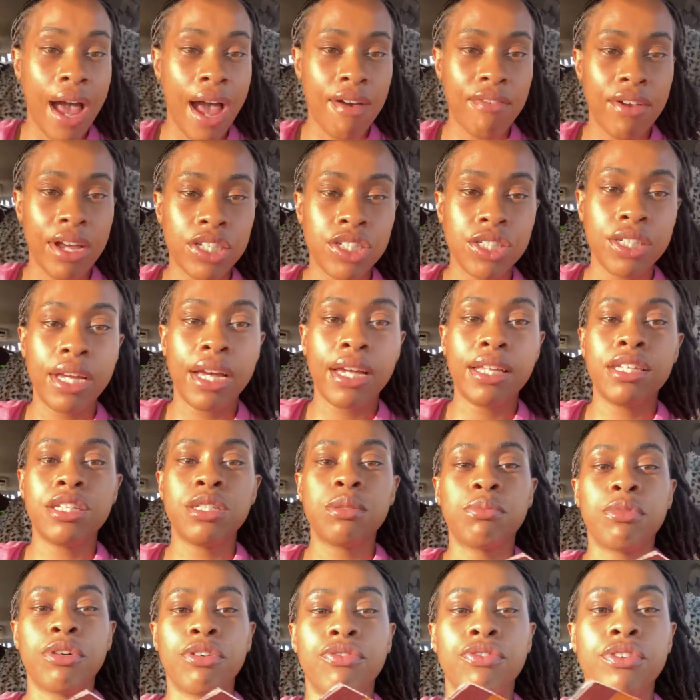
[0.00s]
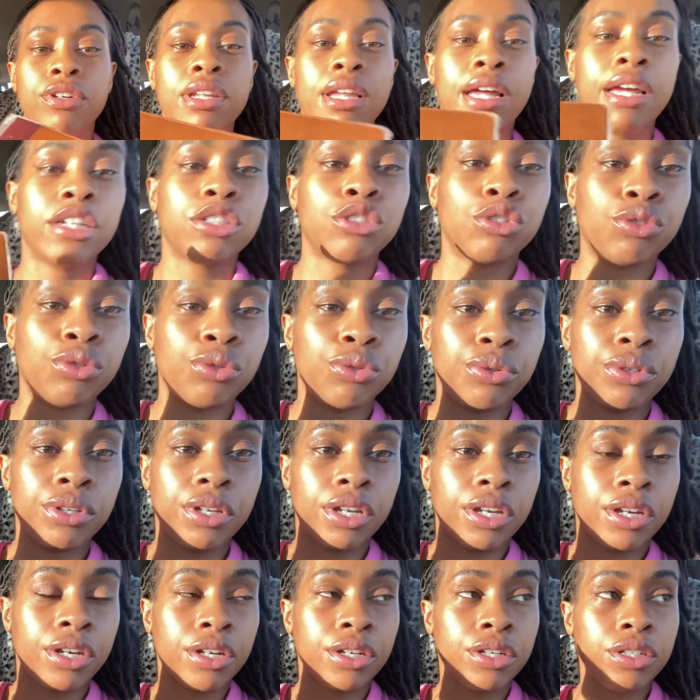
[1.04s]
I've actually had this book for like 2
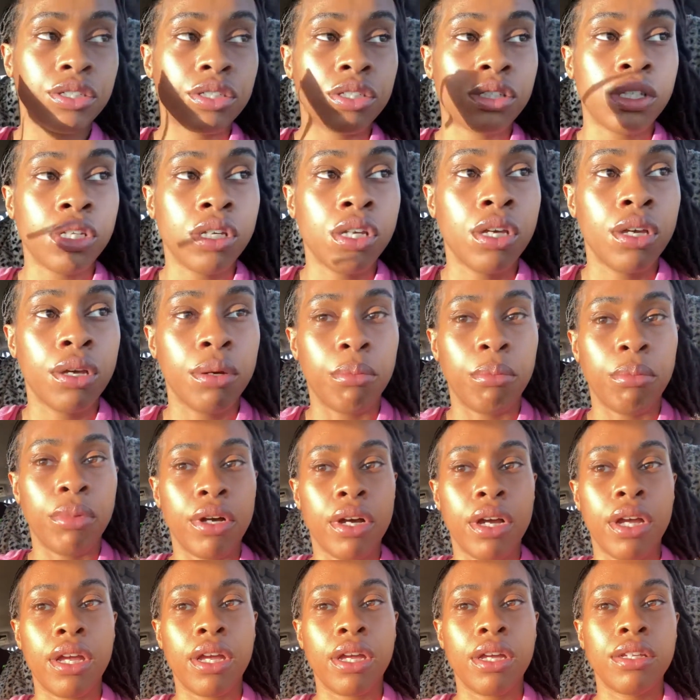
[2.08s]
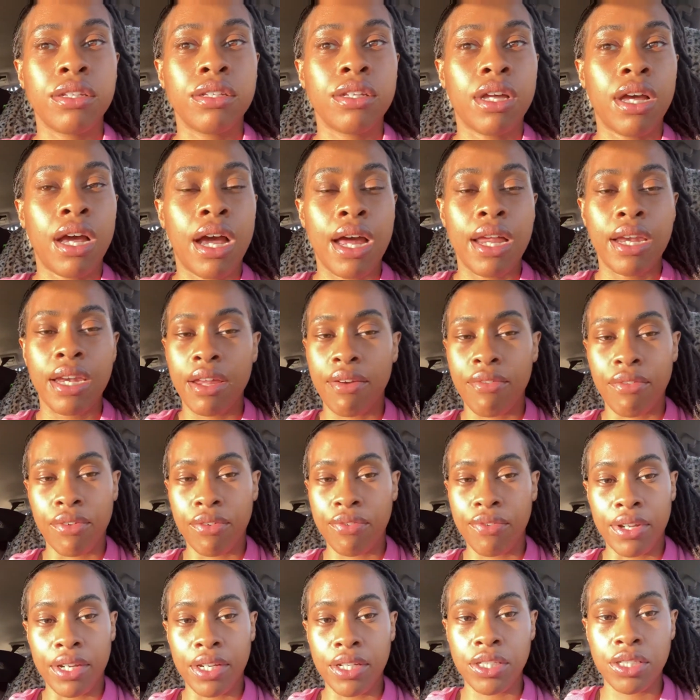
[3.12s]
years, but I never
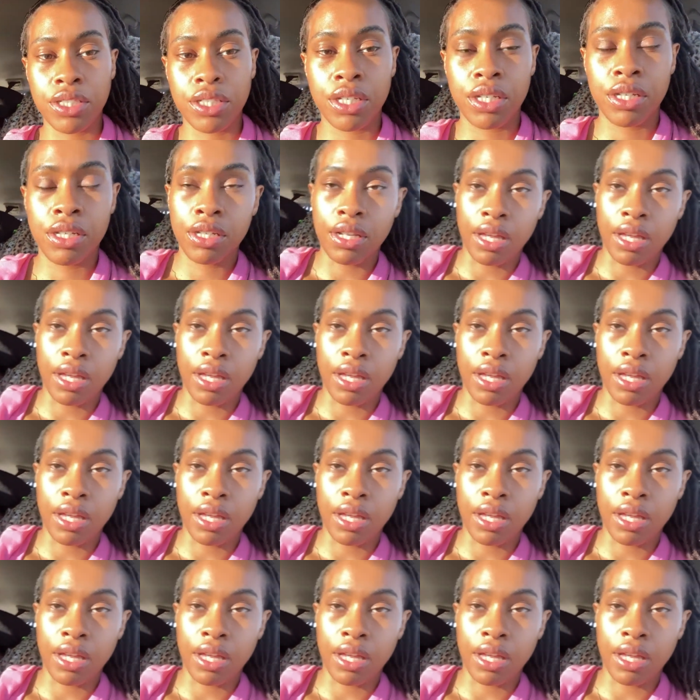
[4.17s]
finished it.